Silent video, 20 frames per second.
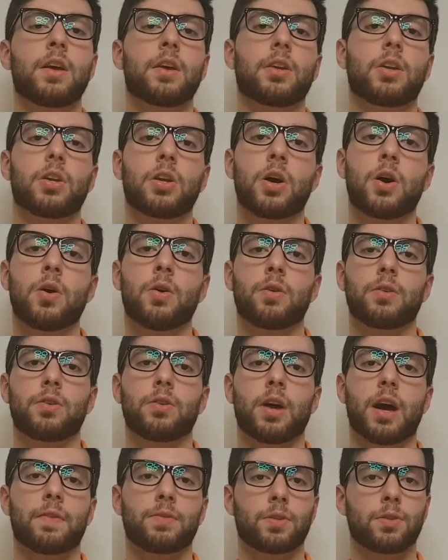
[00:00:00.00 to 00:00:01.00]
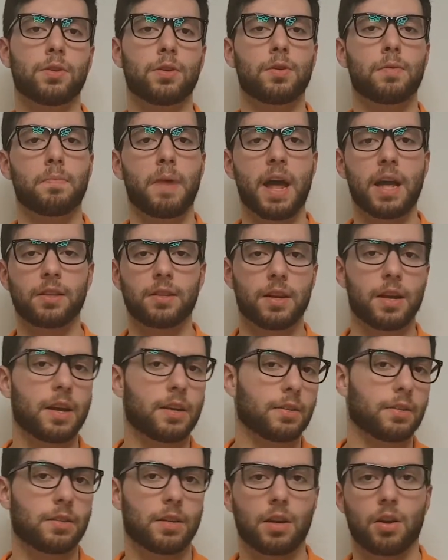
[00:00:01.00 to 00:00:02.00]
You have to do
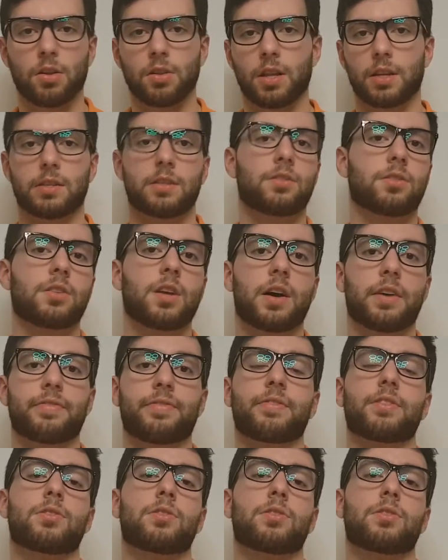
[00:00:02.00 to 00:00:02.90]
maintenance and all that stuff.